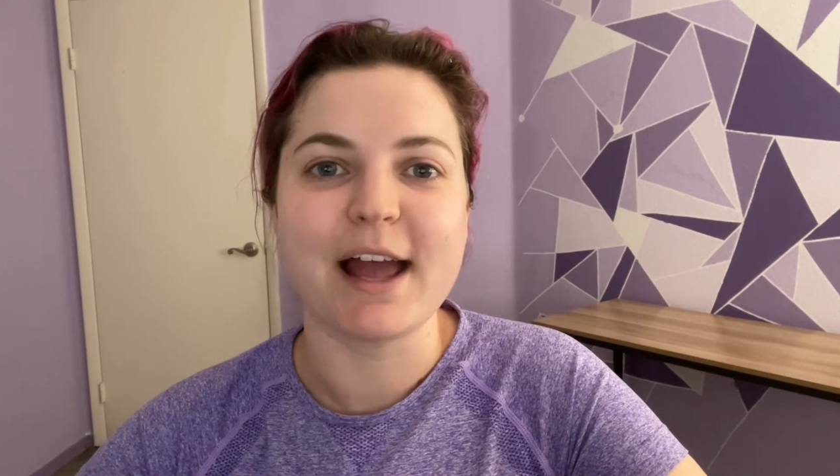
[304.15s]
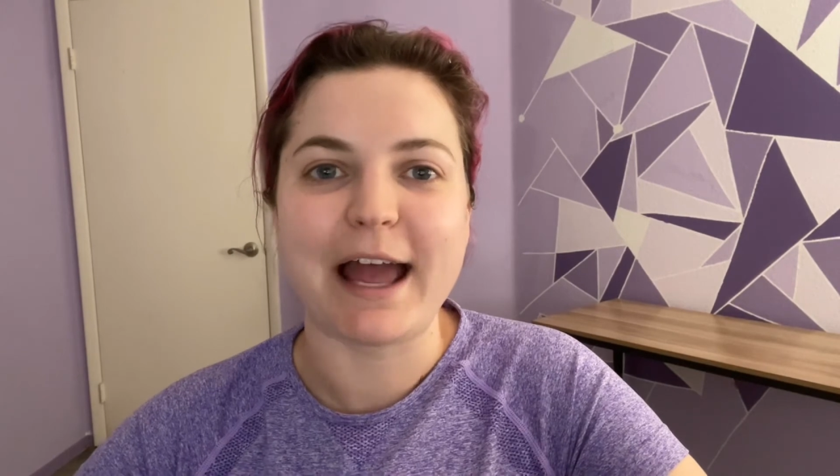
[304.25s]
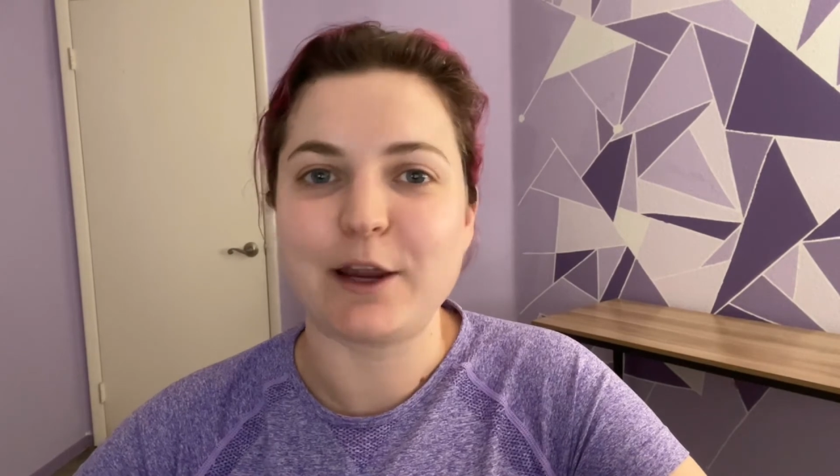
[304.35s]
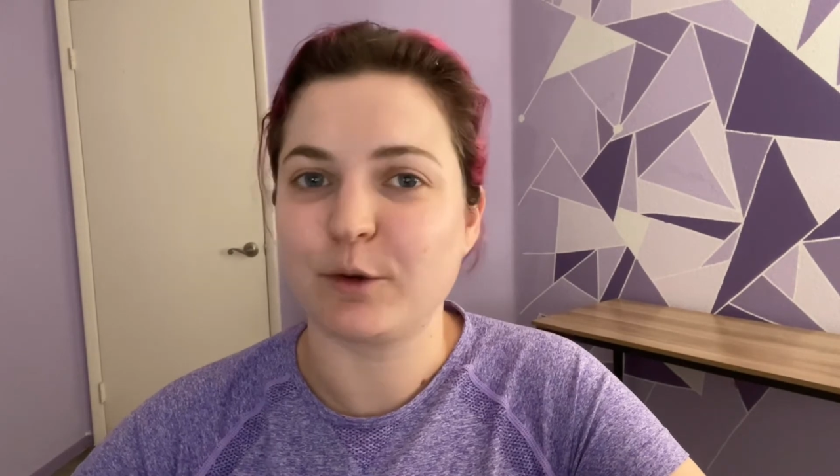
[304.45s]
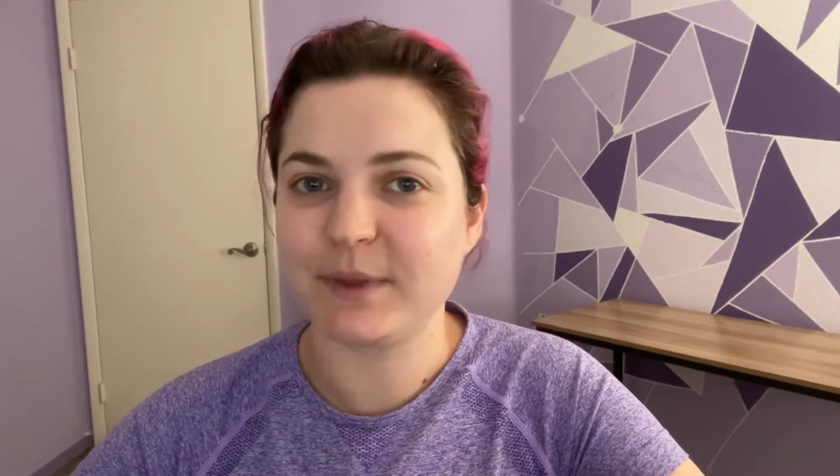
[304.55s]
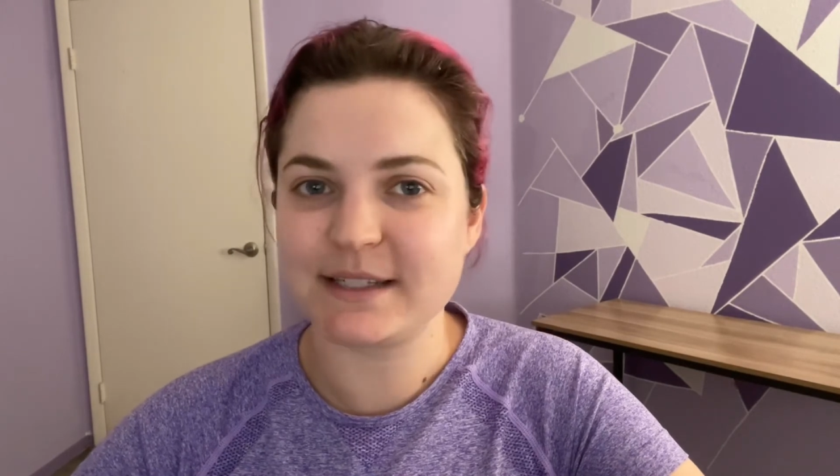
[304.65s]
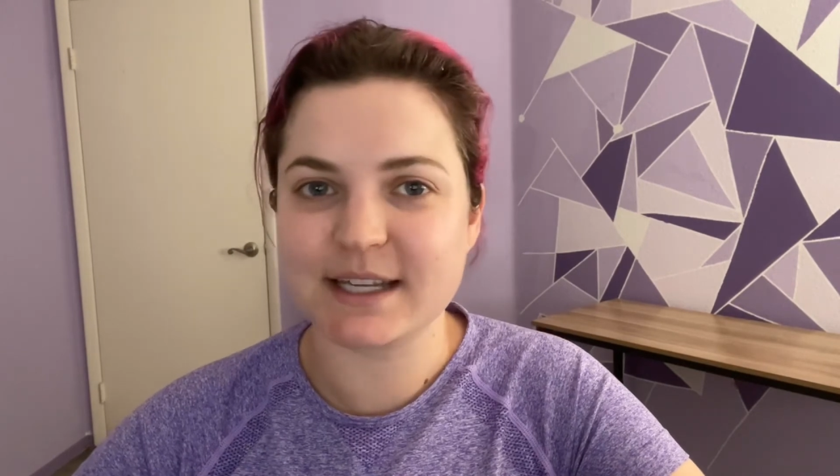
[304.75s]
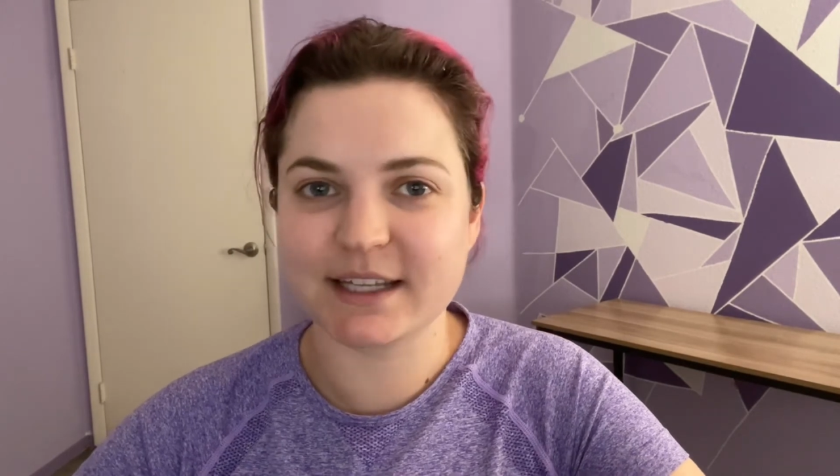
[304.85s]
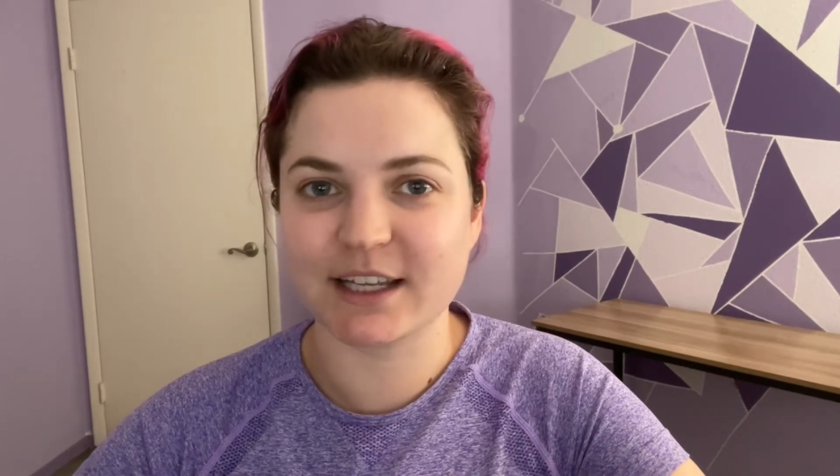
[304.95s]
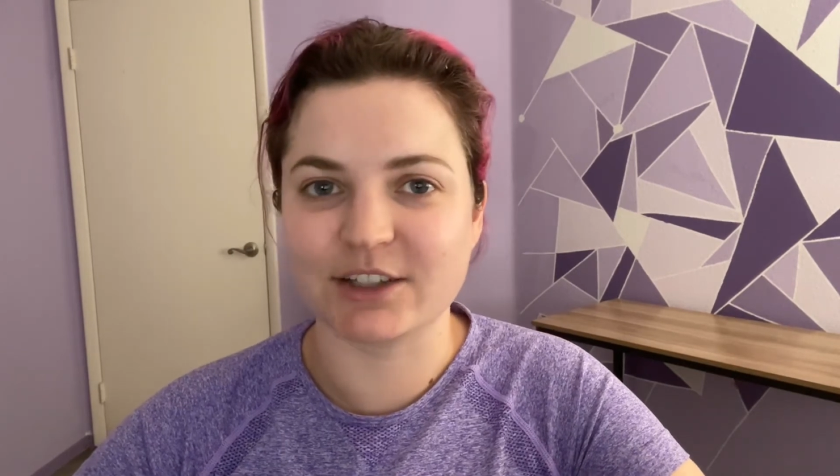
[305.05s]
I hope that
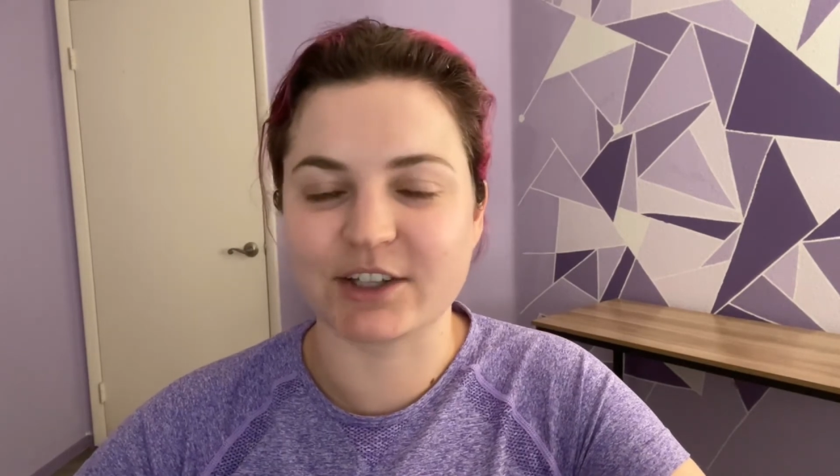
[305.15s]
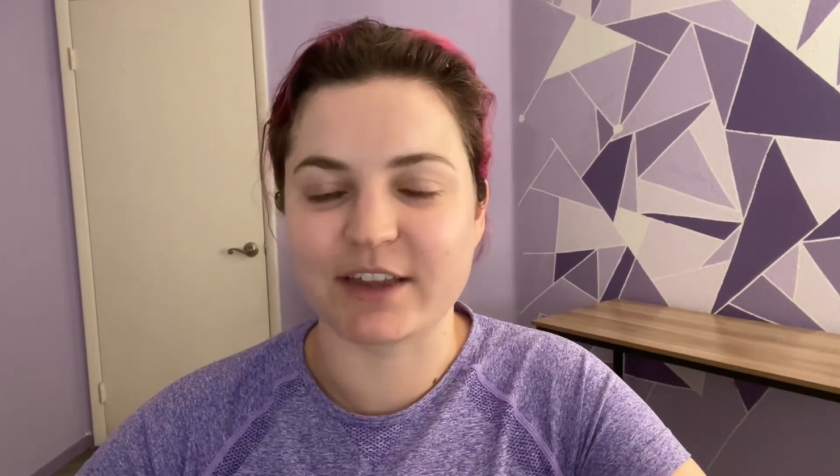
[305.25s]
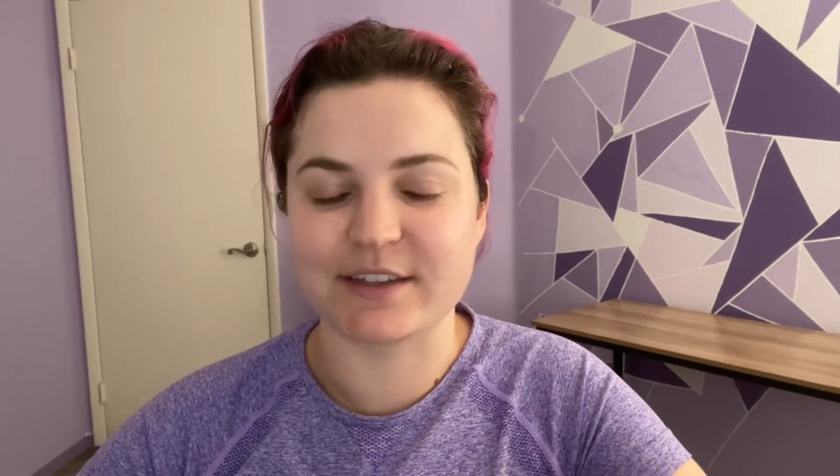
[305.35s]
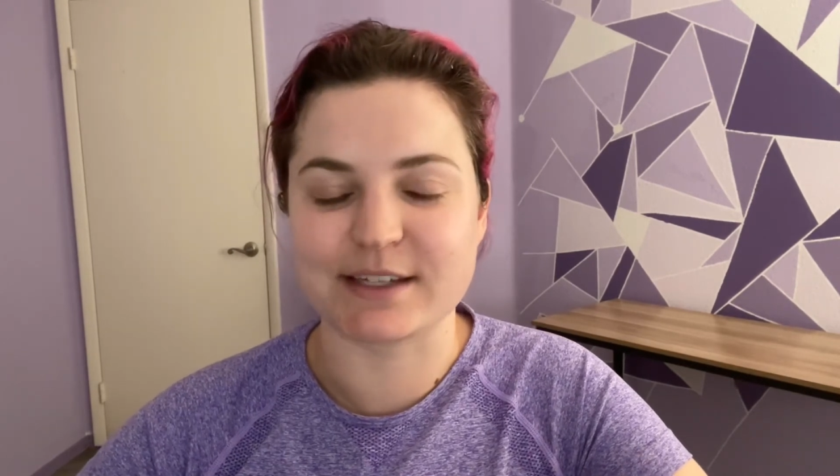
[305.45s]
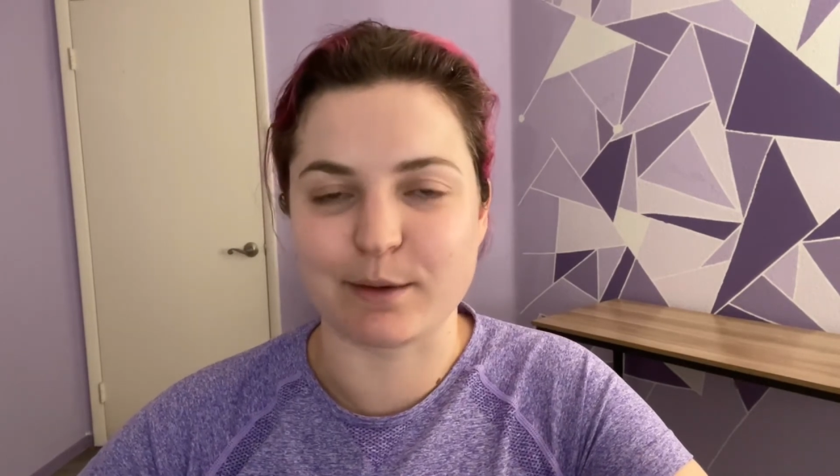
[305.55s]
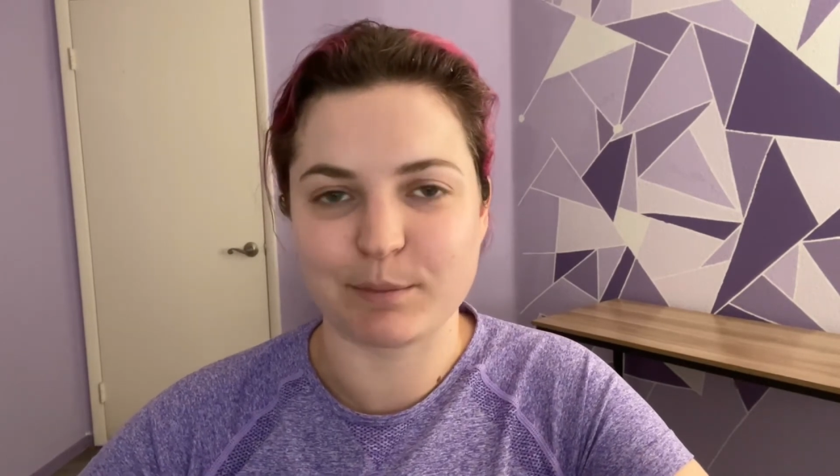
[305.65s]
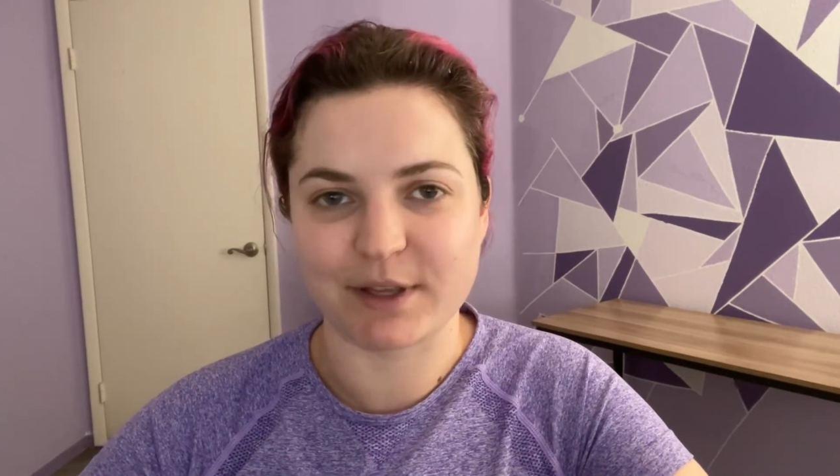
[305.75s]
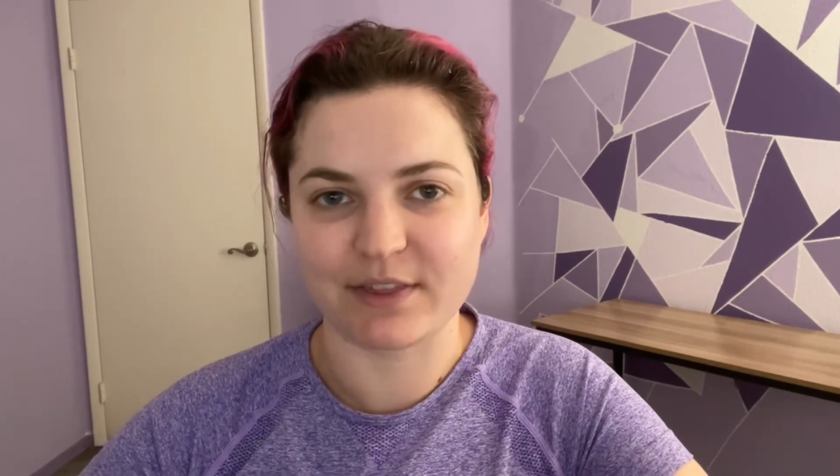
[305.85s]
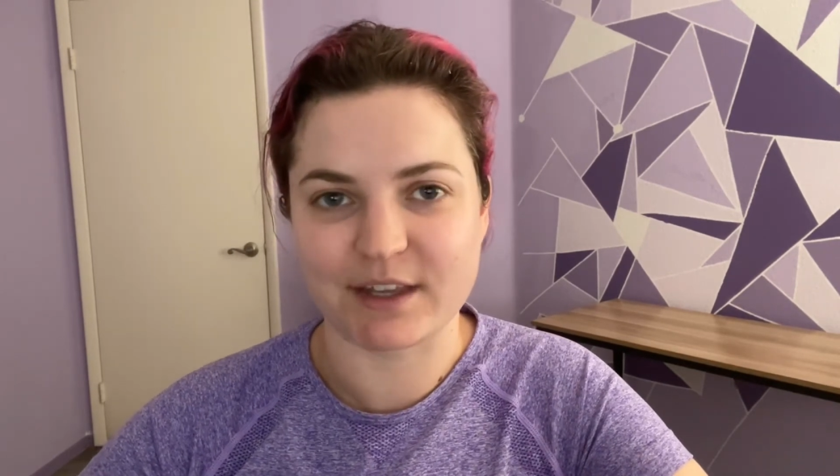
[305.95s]
taking a look at the template